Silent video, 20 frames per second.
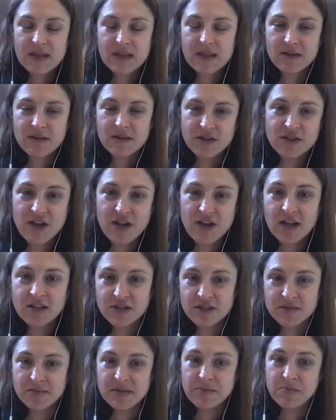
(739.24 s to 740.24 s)
could not
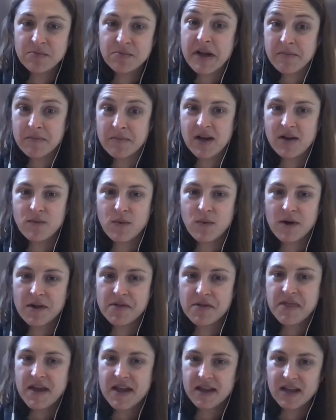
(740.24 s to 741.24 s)
just be blamed on
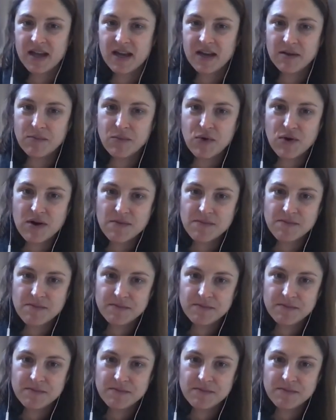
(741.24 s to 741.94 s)
one thing anymore.